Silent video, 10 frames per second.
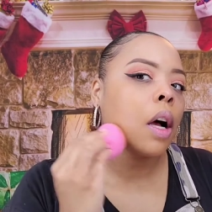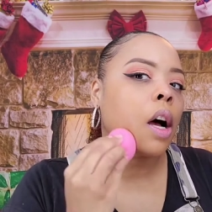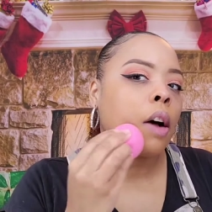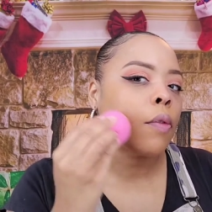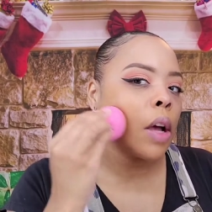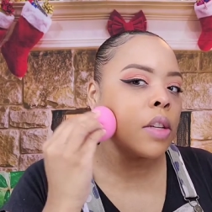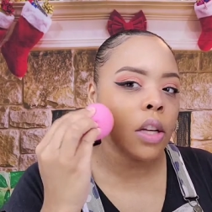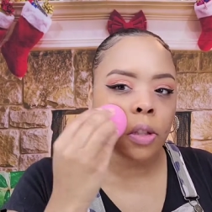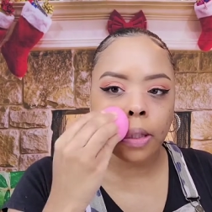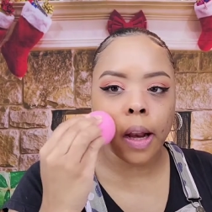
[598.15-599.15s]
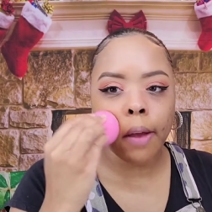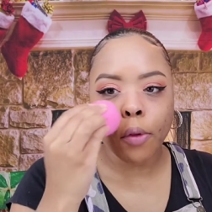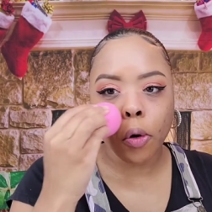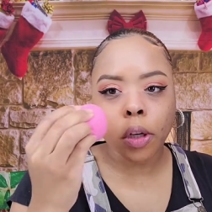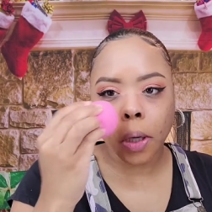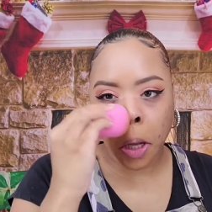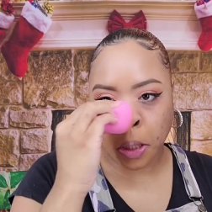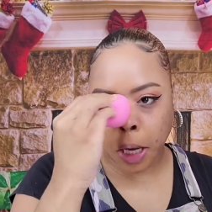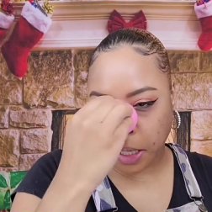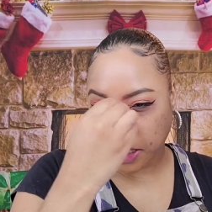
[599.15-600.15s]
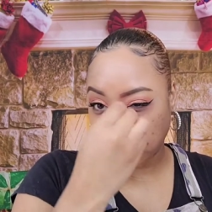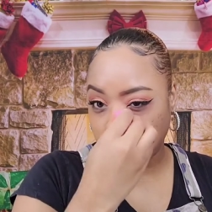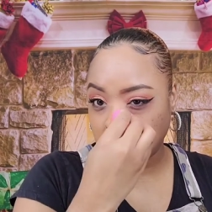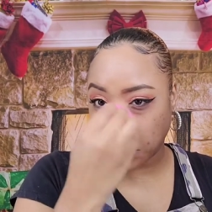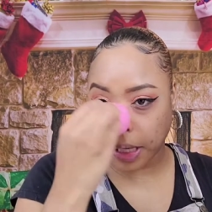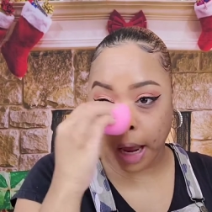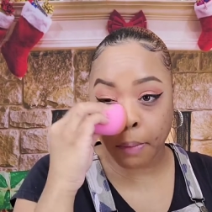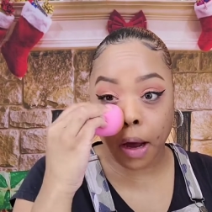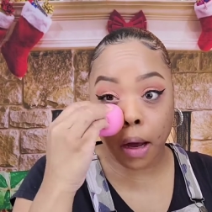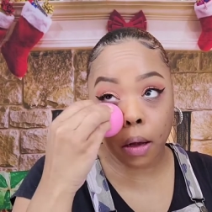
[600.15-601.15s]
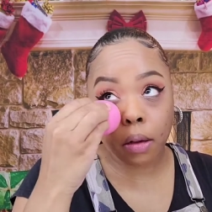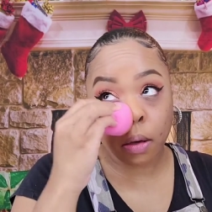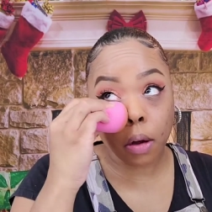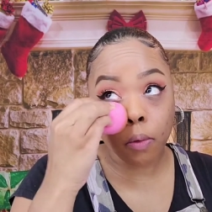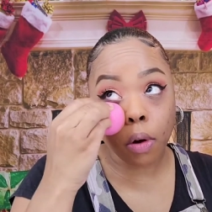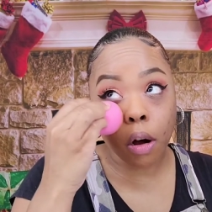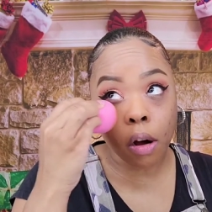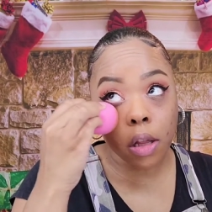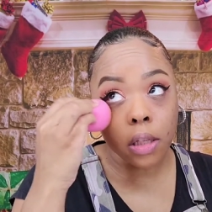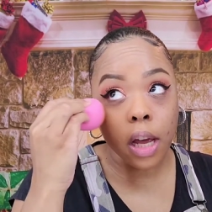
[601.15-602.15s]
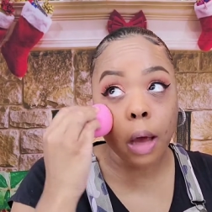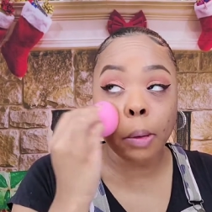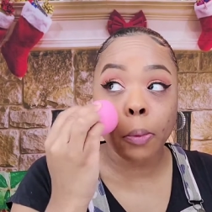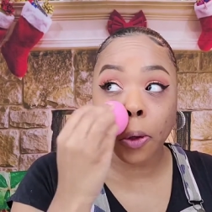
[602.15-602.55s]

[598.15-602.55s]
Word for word: uh, foundations that I've ordered online because most of the time, all the time I'm